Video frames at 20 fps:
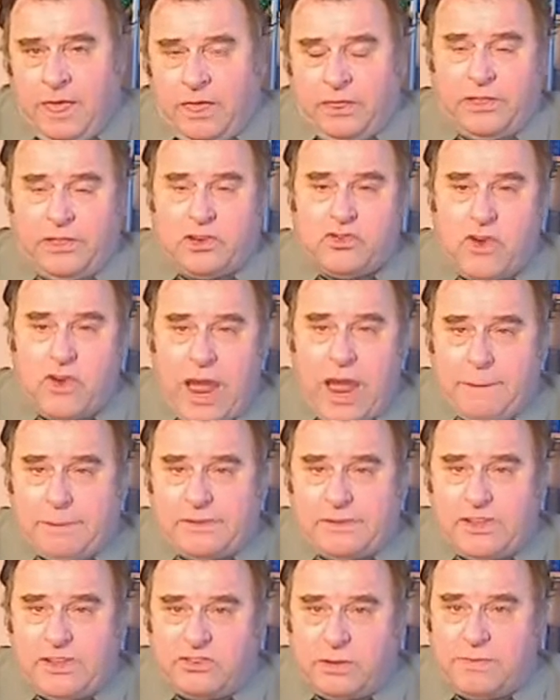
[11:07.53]
The
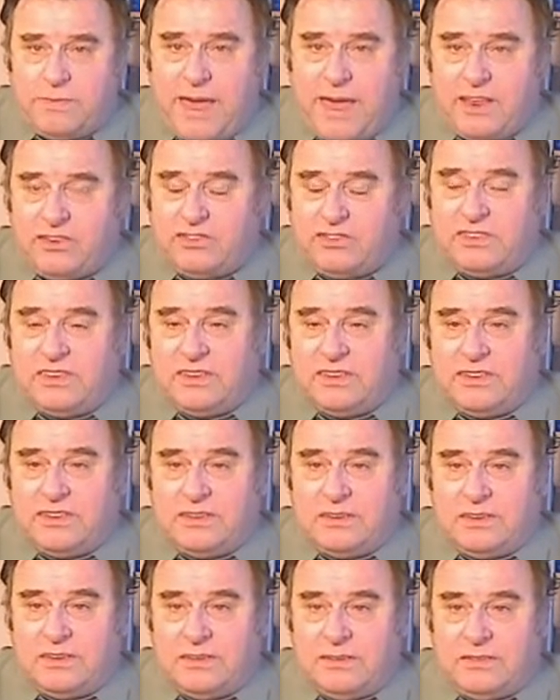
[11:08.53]
tribalism that has
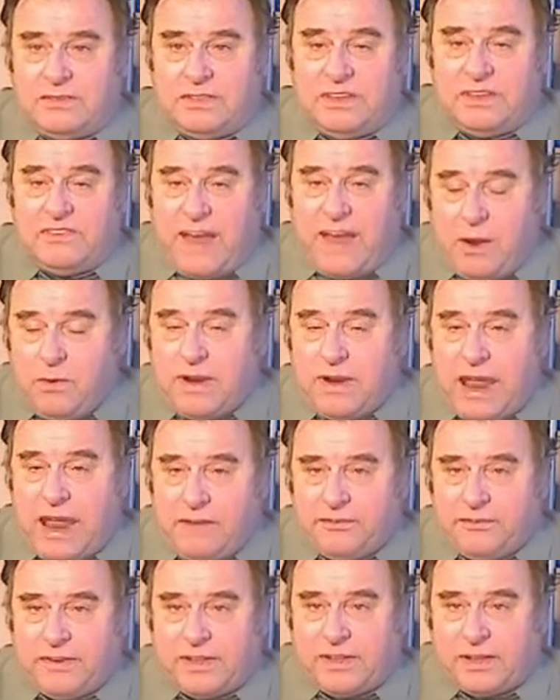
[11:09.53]
devoured
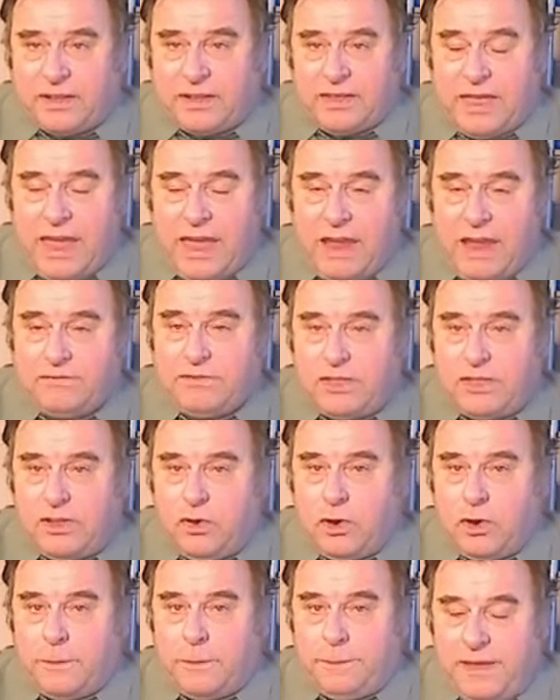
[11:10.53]
Africa after the
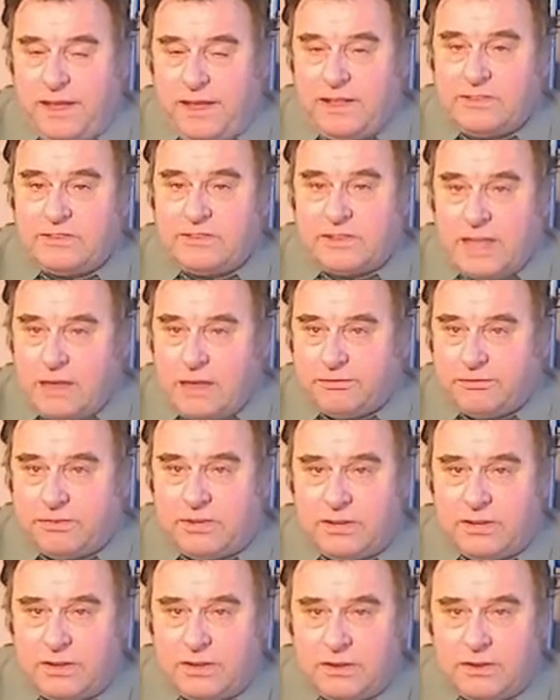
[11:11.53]
Europeans left